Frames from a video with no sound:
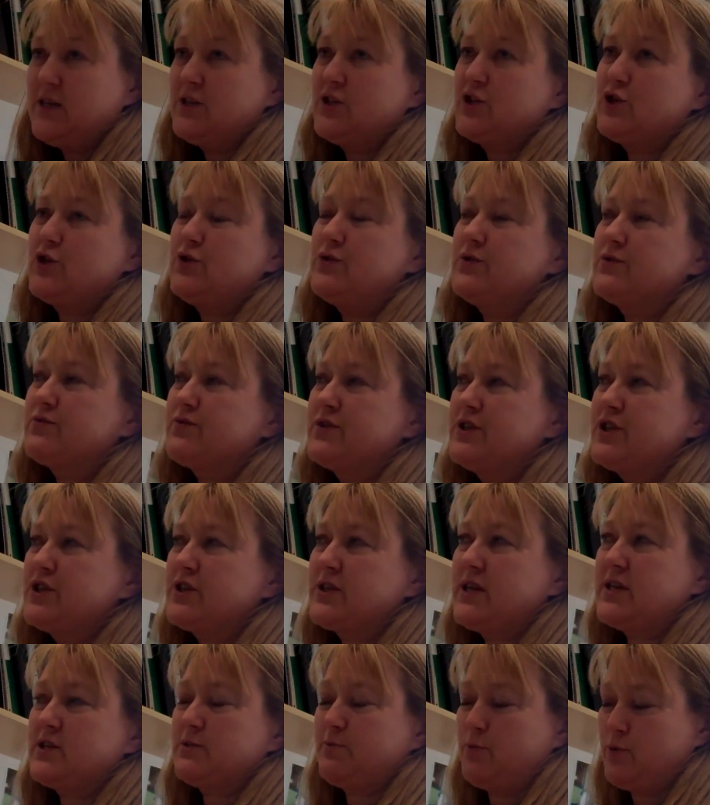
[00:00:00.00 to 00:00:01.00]
Student at risk
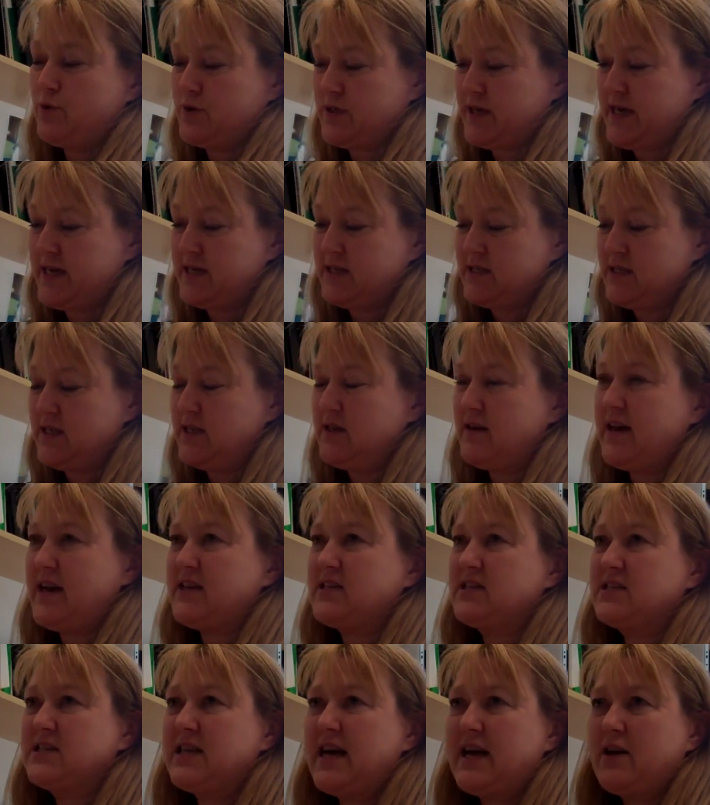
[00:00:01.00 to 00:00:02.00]
dashboard takes in our
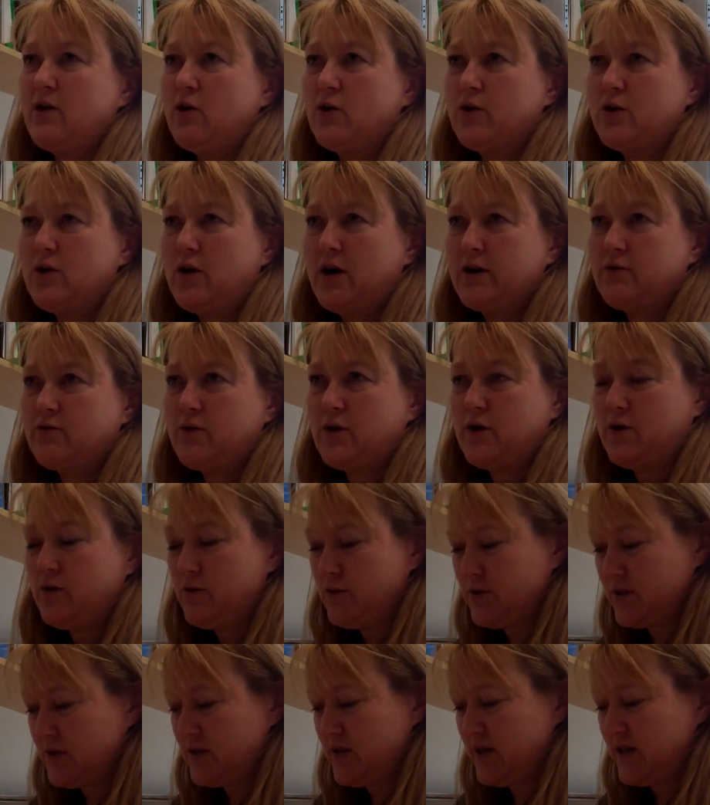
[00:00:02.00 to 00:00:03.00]
SAT online
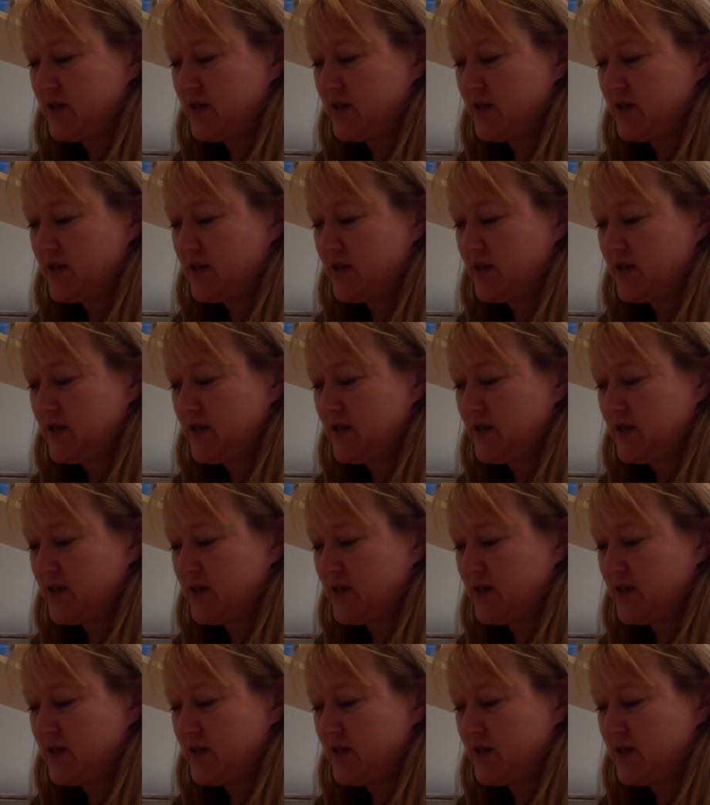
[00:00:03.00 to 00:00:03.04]
roles,